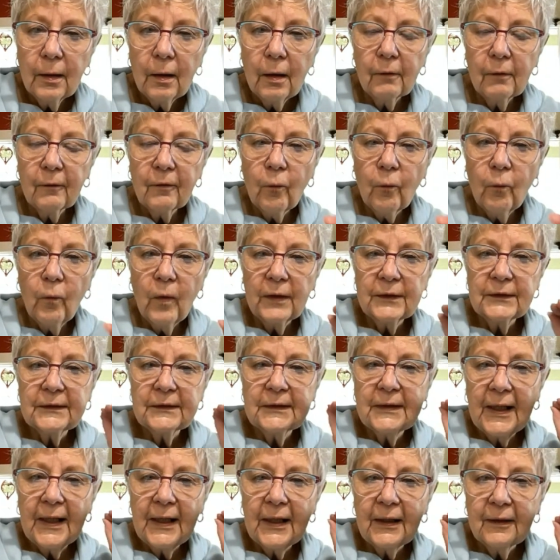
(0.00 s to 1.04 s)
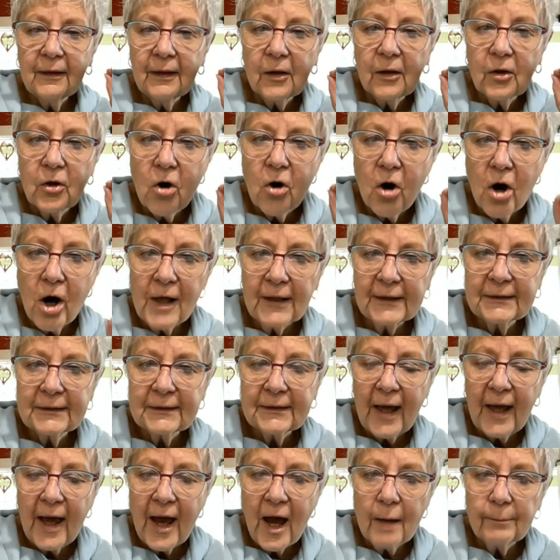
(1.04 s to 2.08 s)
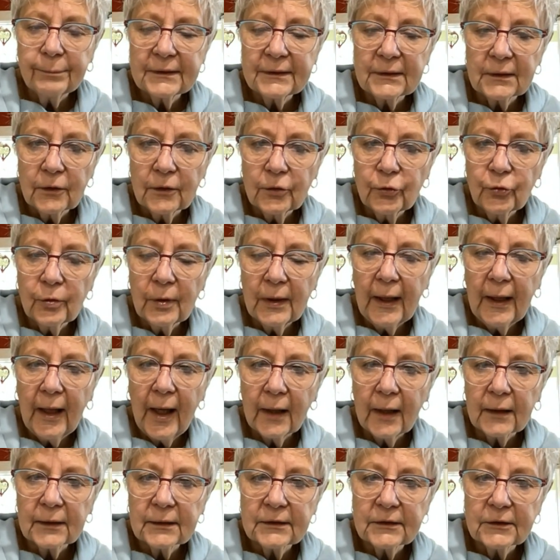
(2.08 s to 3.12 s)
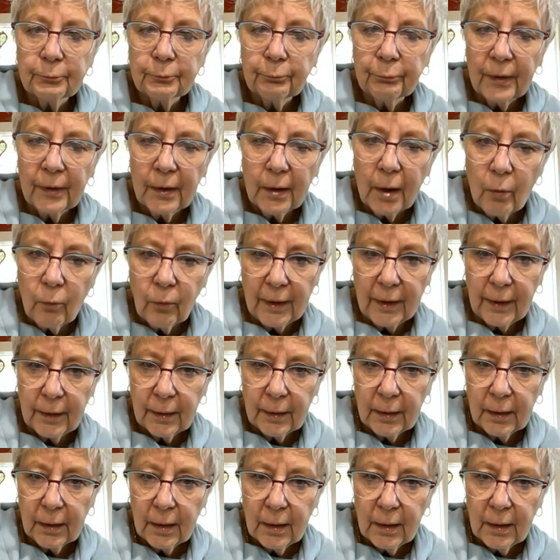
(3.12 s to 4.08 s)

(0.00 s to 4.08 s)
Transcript: are the ones that the cost absolutely exploded.